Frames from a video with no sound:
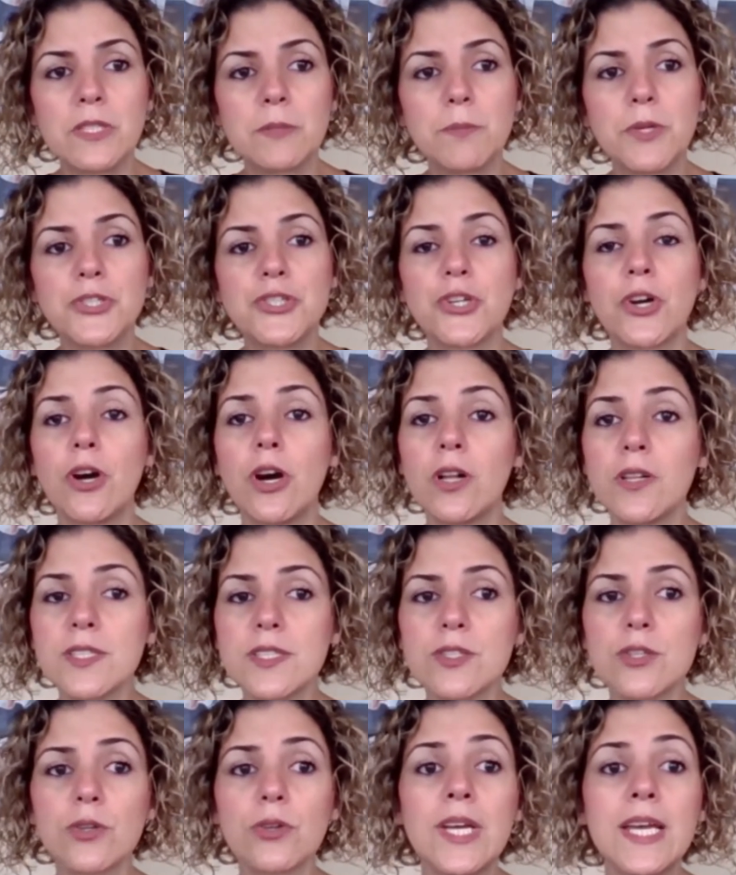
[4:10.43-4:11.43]
but you're
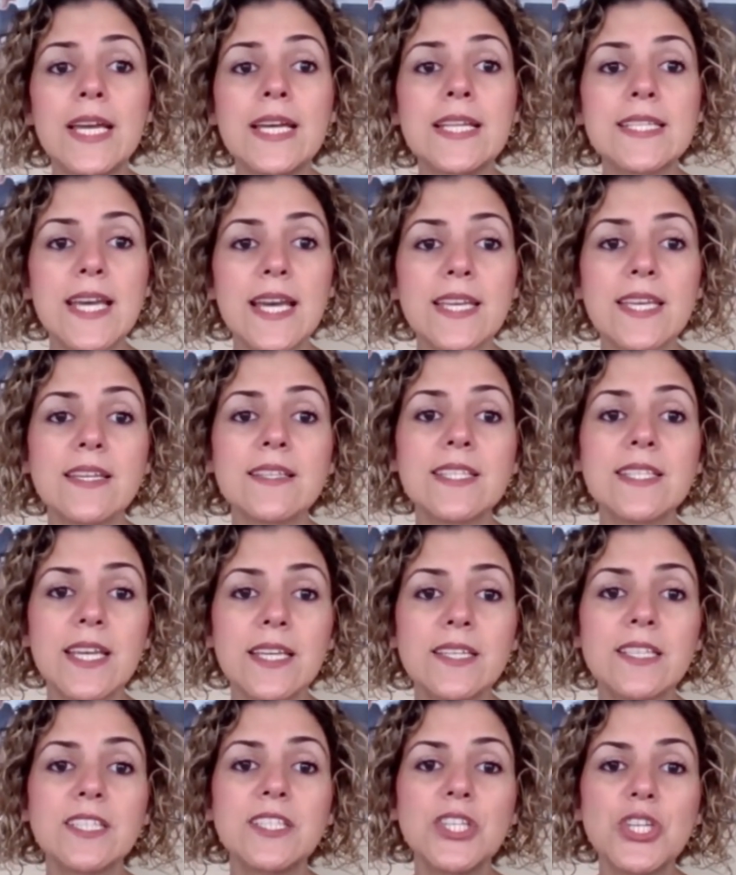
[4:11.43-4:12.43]
also tacking
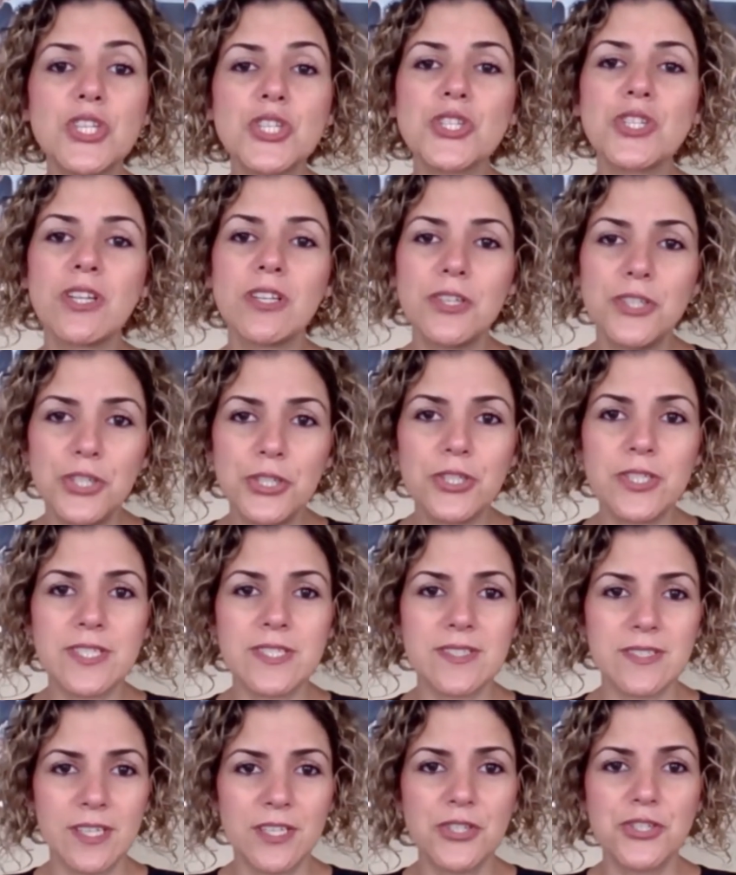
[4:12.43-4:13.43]
10 additional
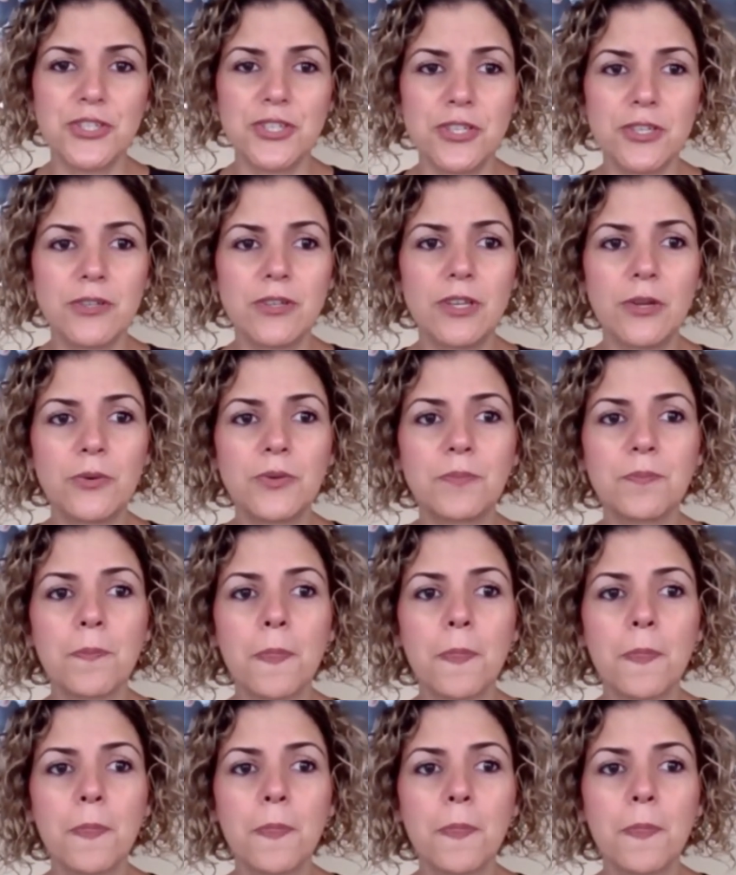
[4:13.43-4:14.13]
years onto your loan.